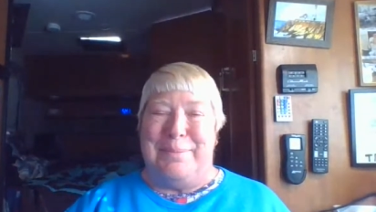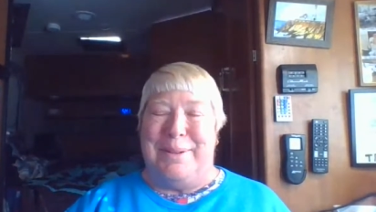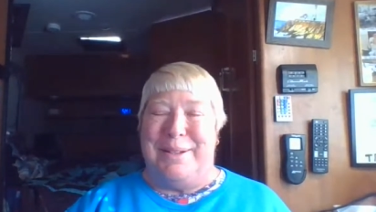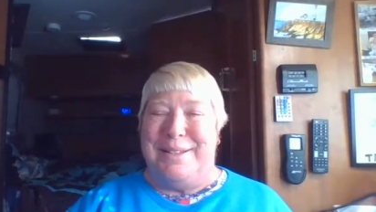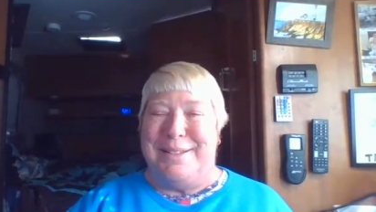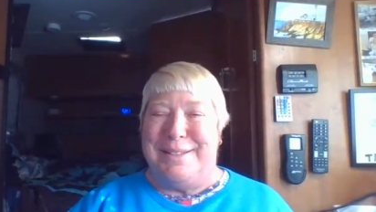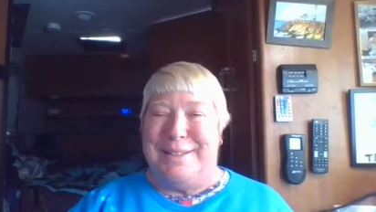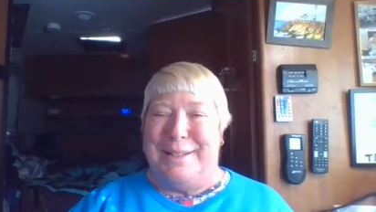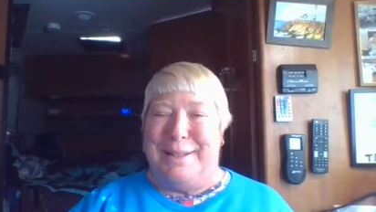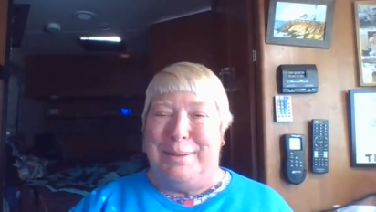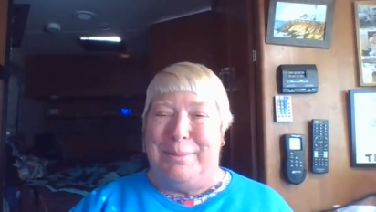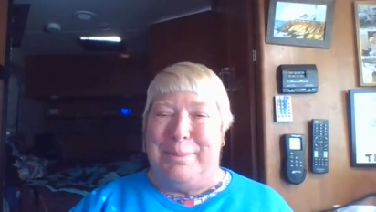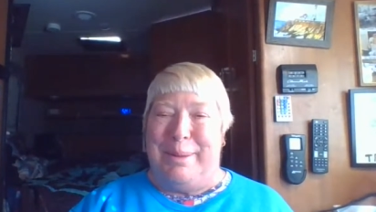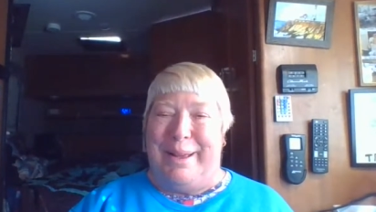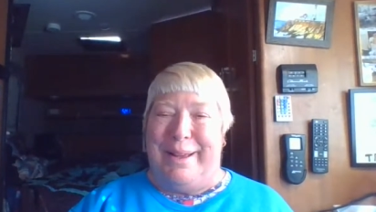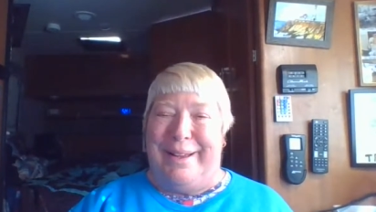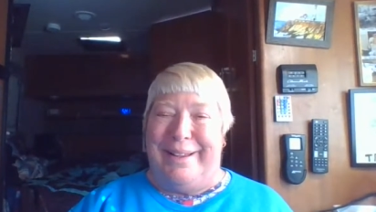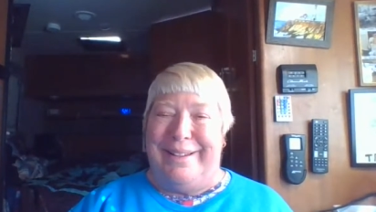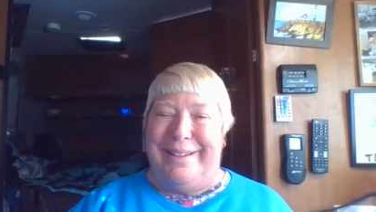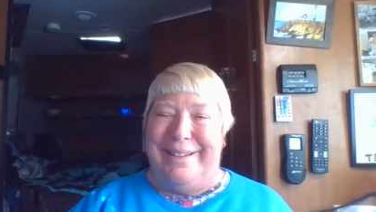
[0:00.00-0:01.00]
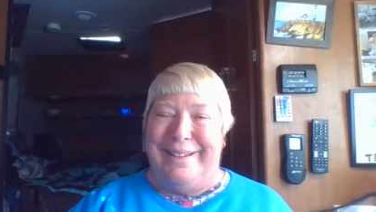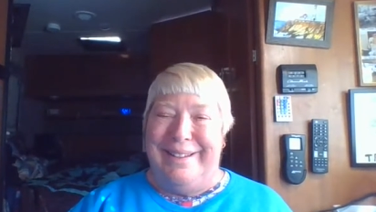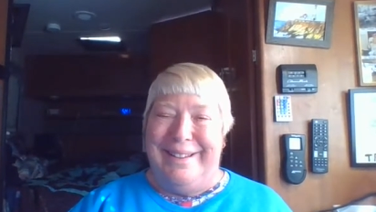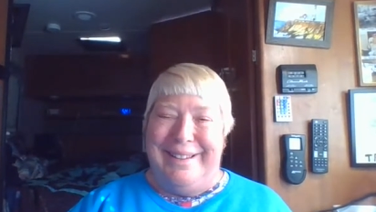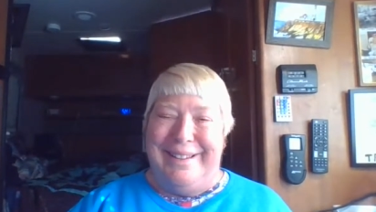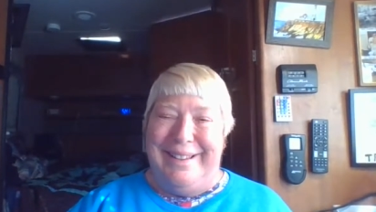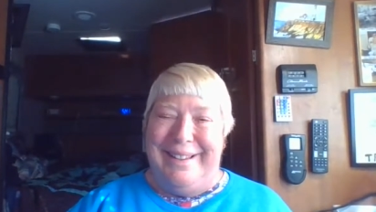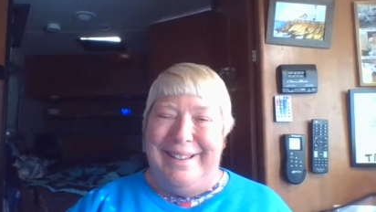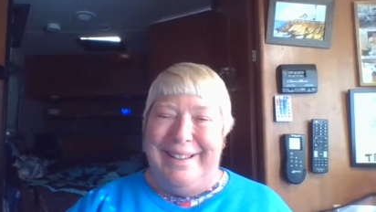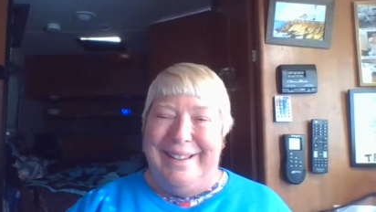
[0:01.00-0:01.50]
in his little bed.
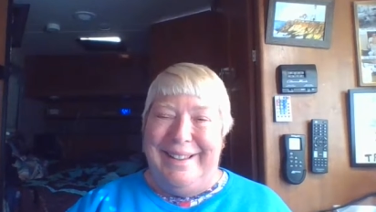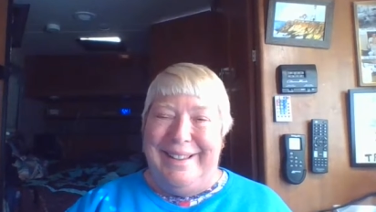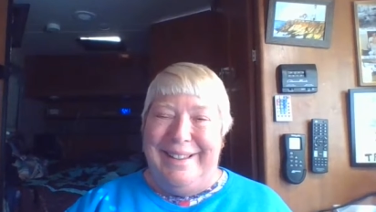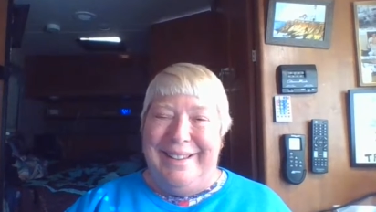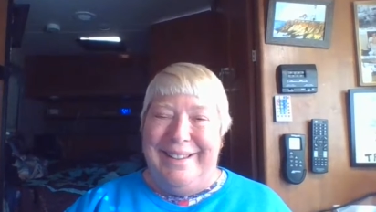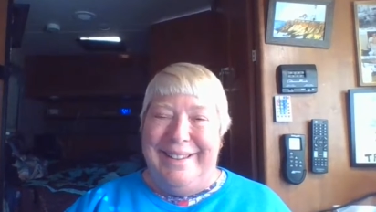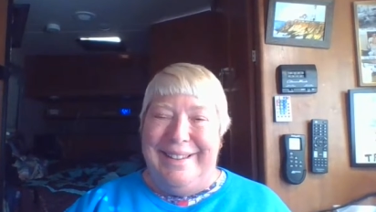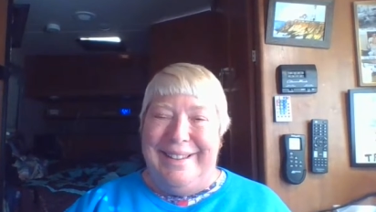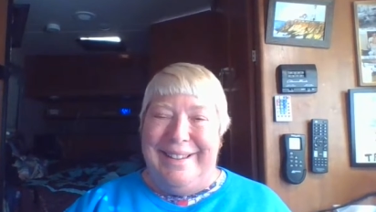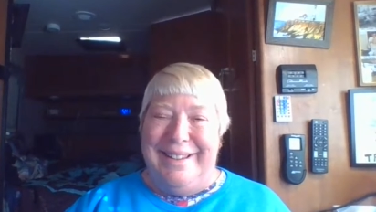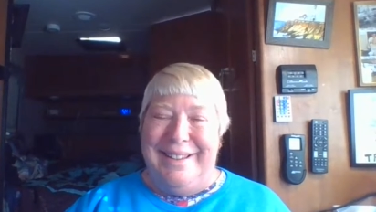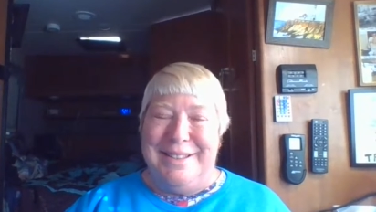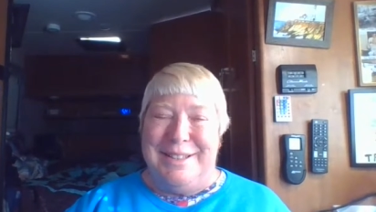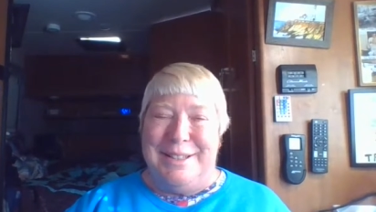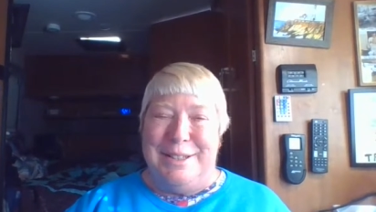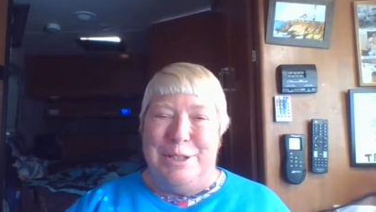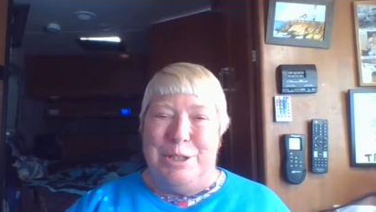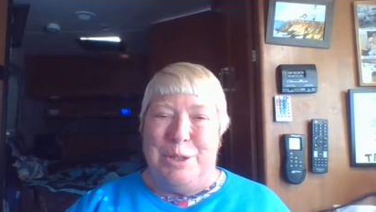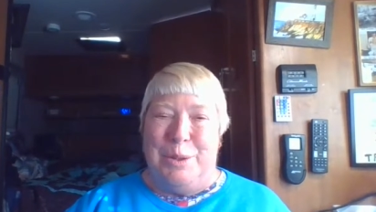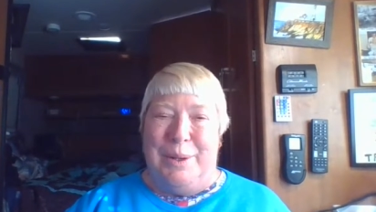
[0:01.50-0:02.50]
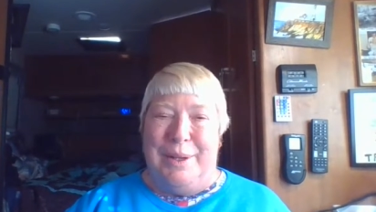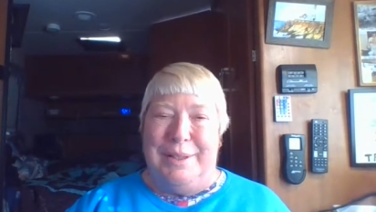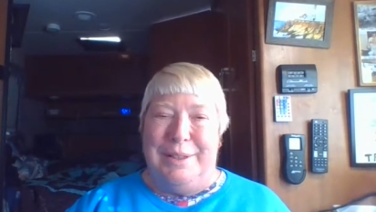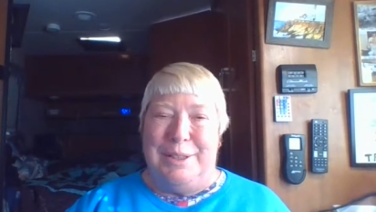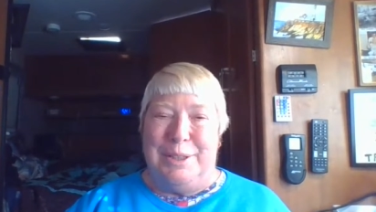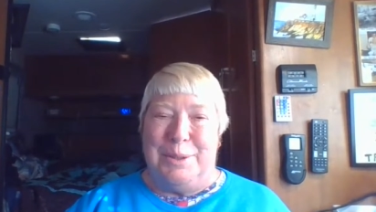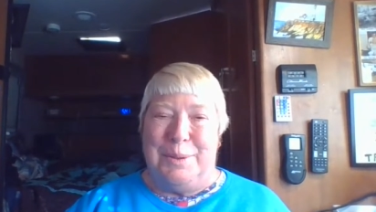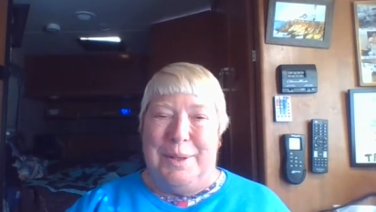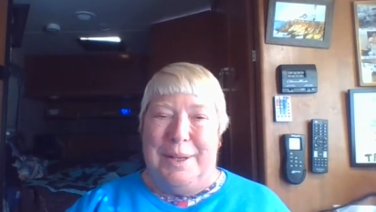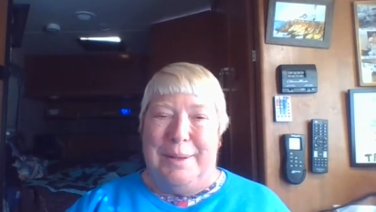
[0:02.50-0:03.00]
He's enjoying the
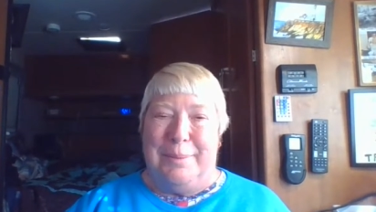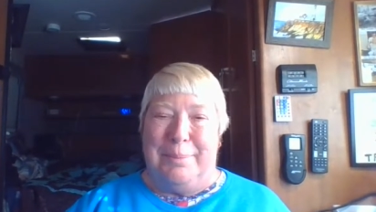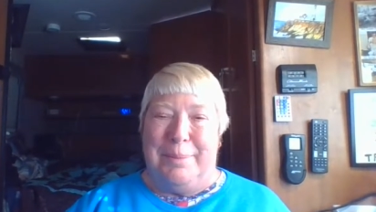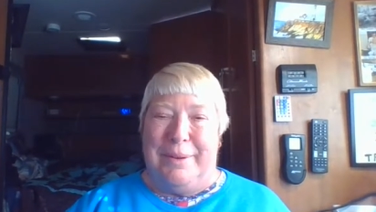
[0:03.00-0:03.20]
trip.